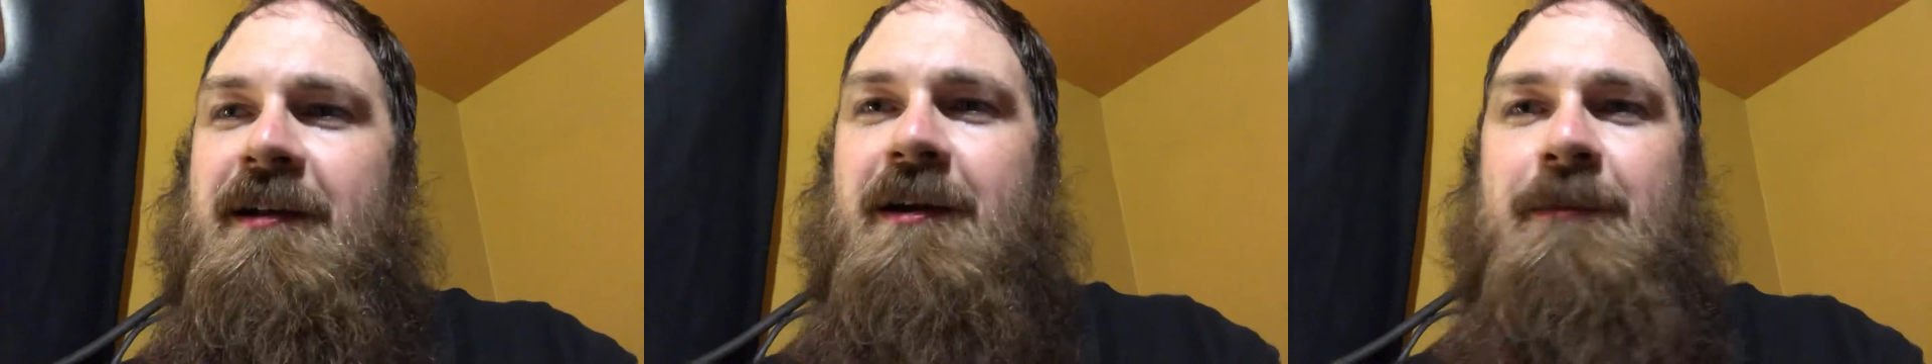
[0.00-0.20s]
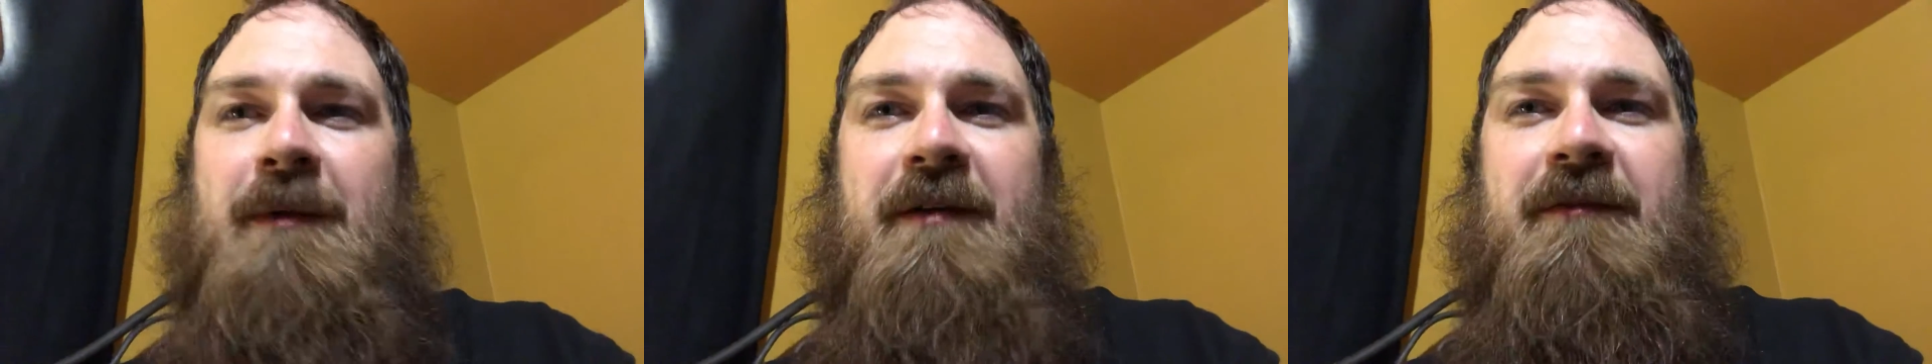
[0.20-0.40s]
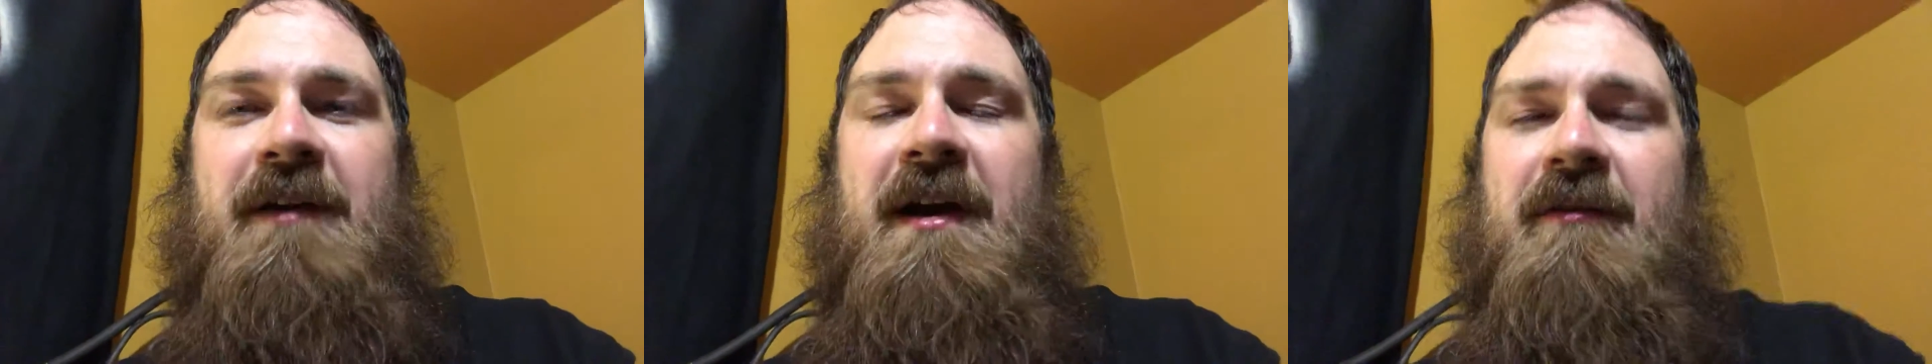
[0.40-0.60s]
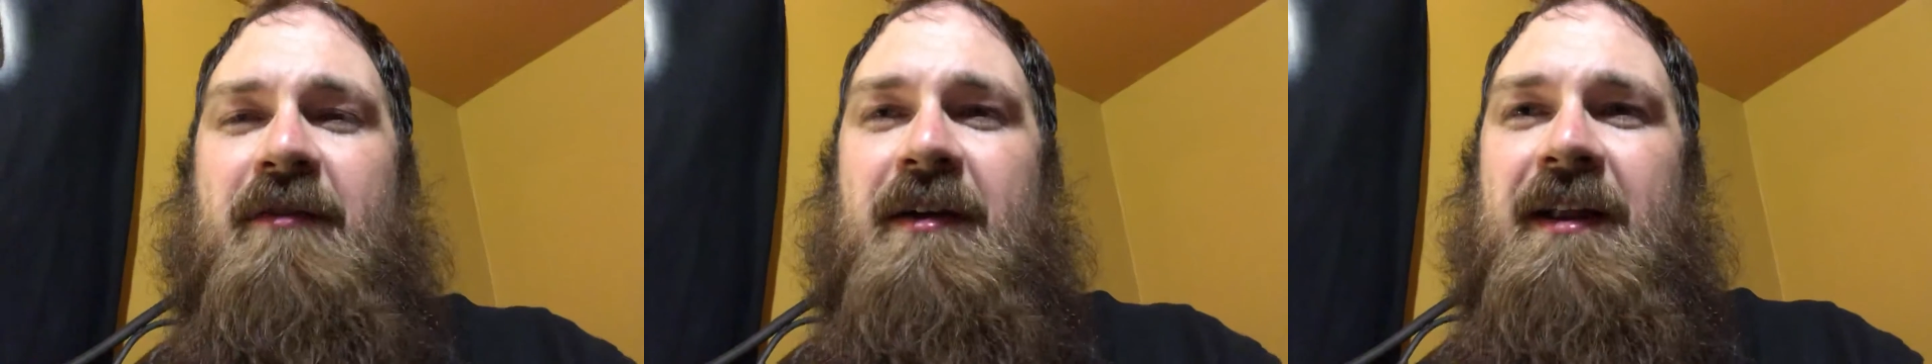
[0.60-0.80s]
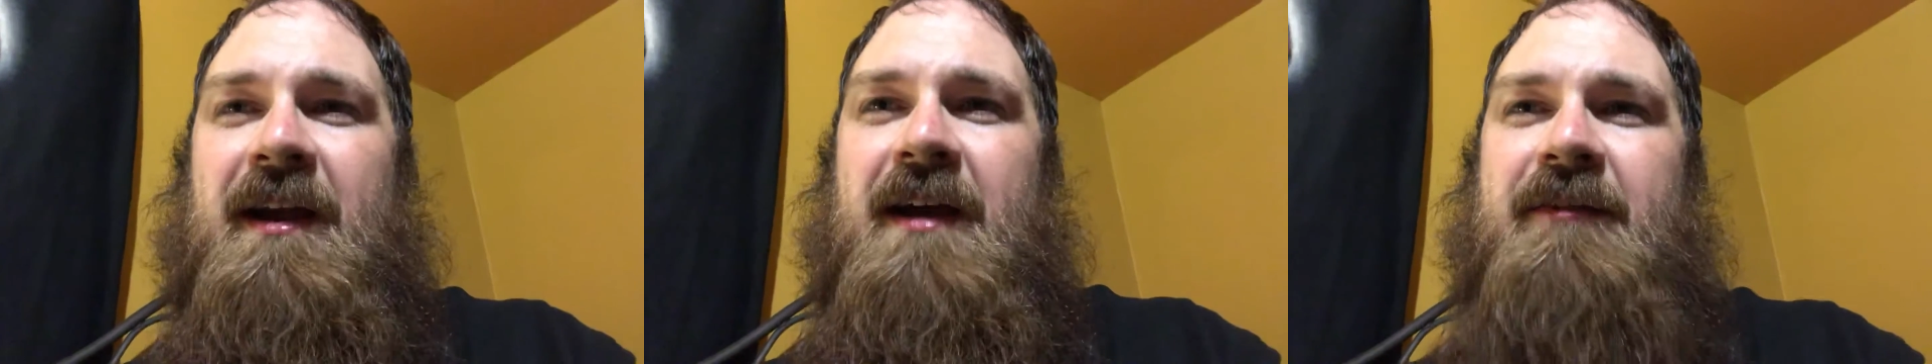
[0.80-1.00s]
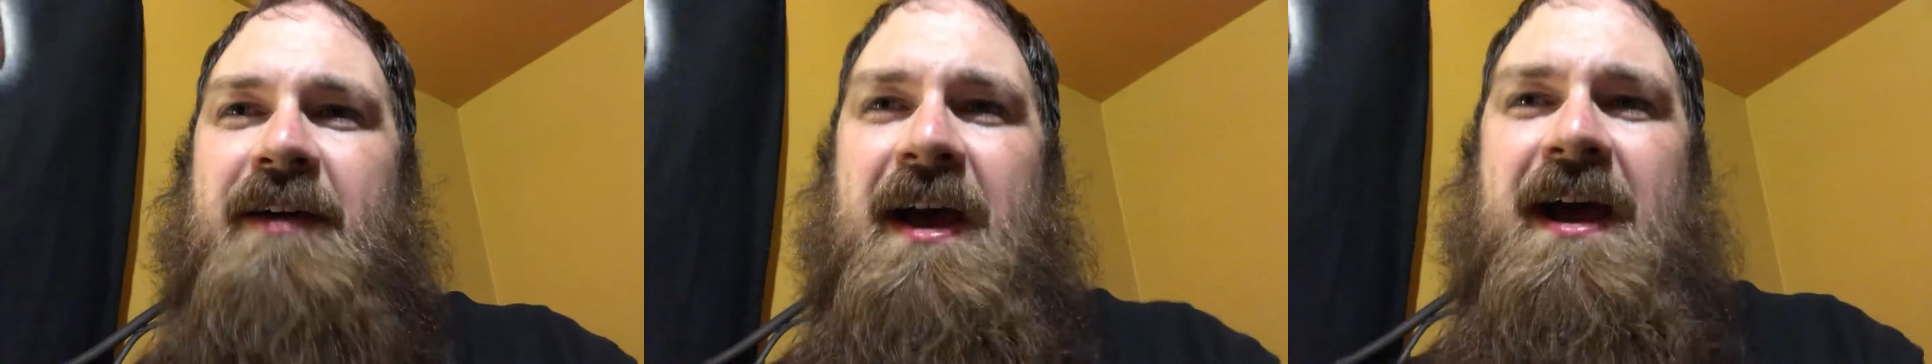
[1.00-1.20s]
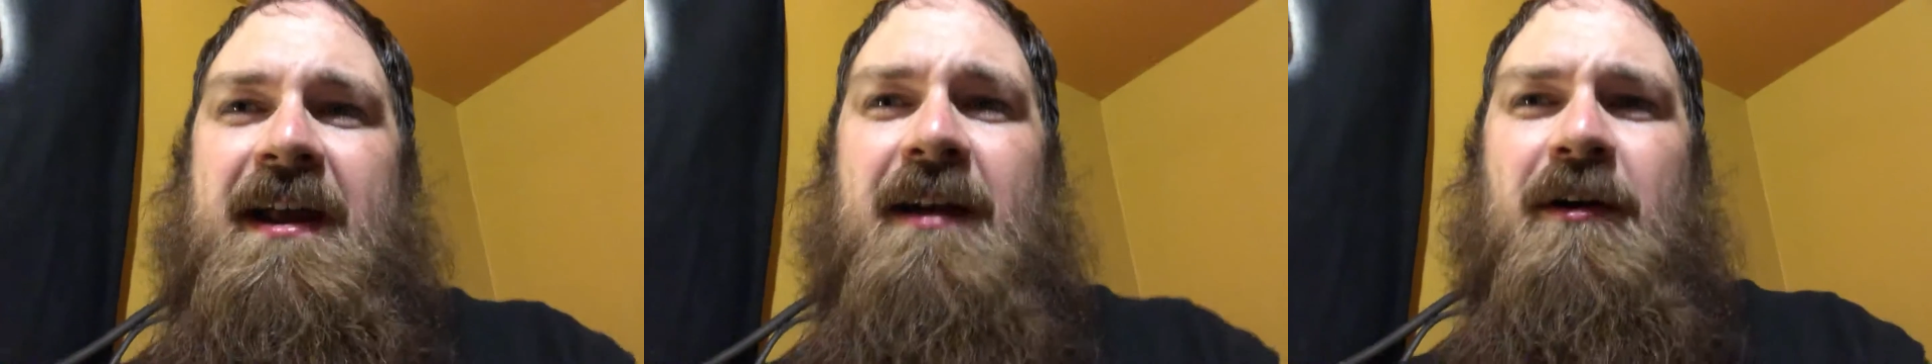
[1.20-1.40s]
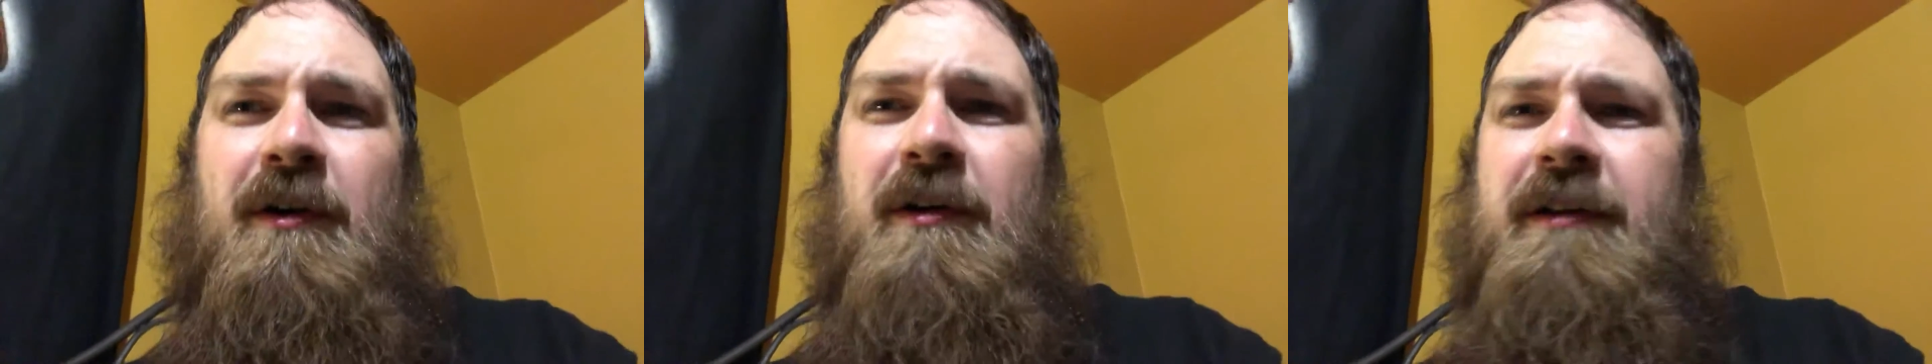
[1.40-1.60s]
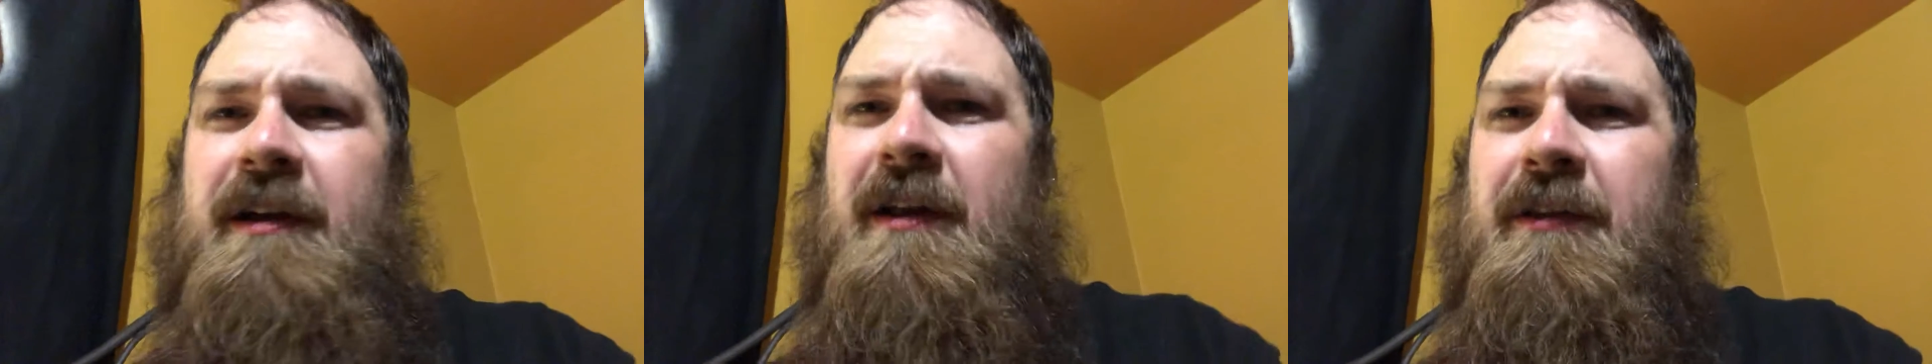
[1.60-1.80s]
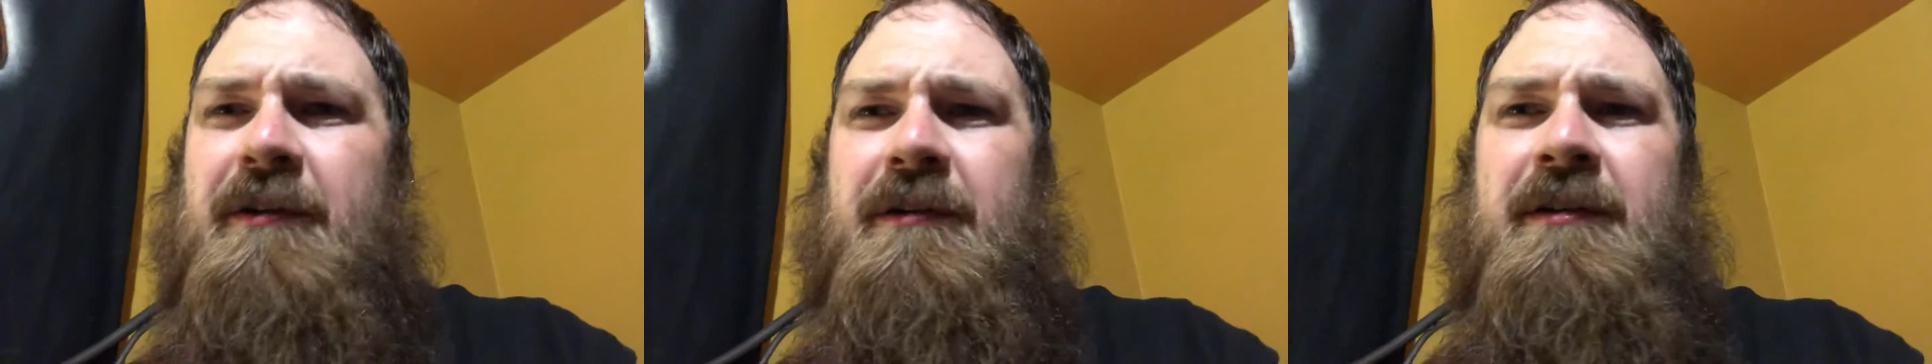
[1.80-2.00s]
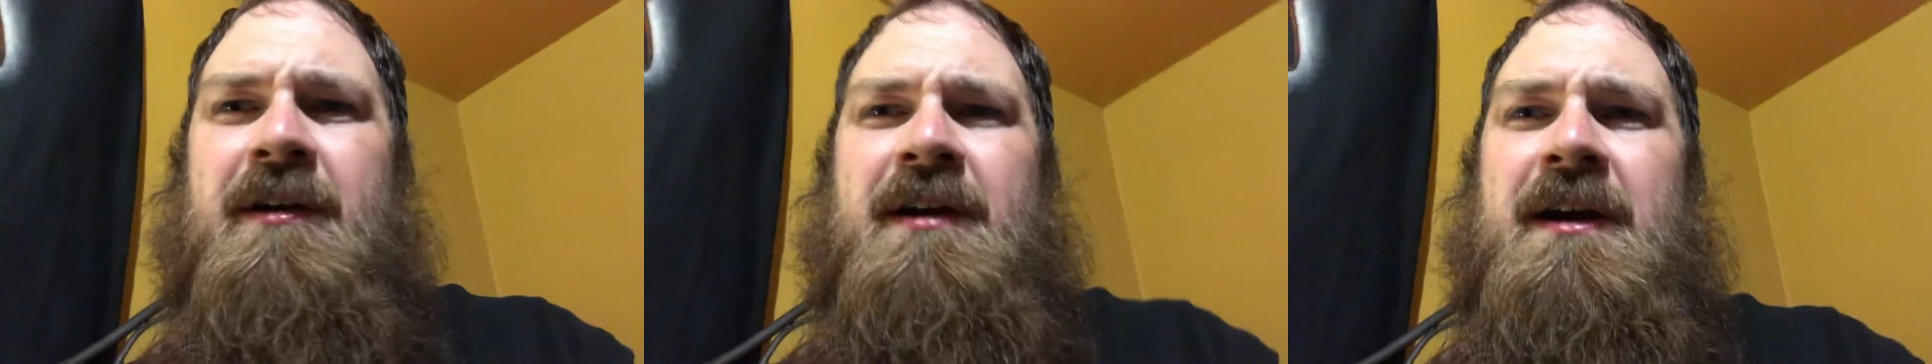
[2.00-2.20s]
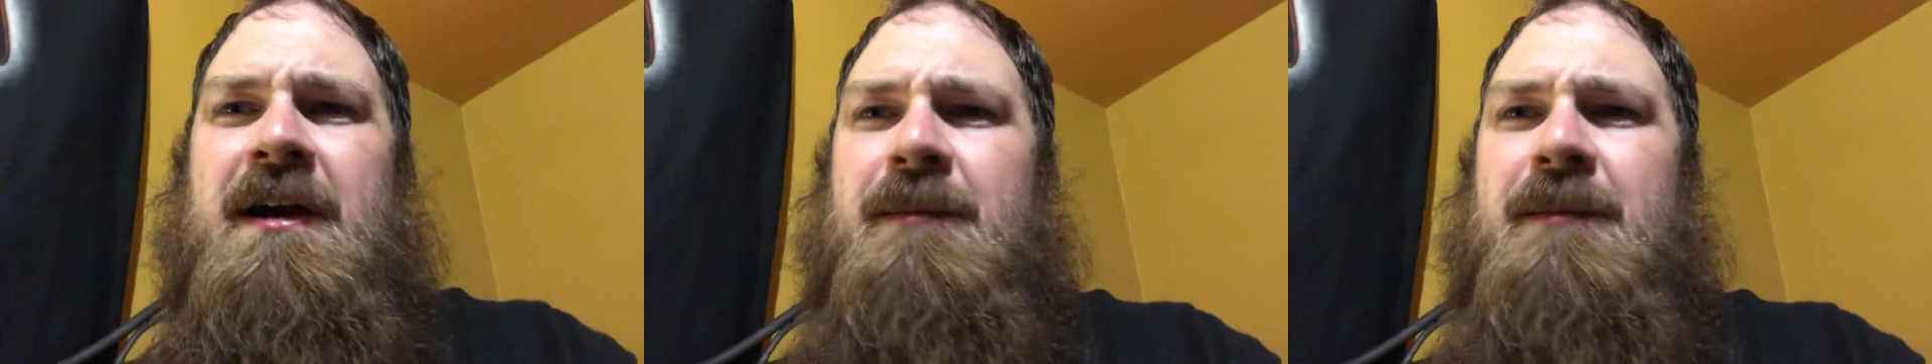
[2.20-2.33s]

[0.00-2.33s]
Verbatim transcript: they're my favorite. Like I've had all the other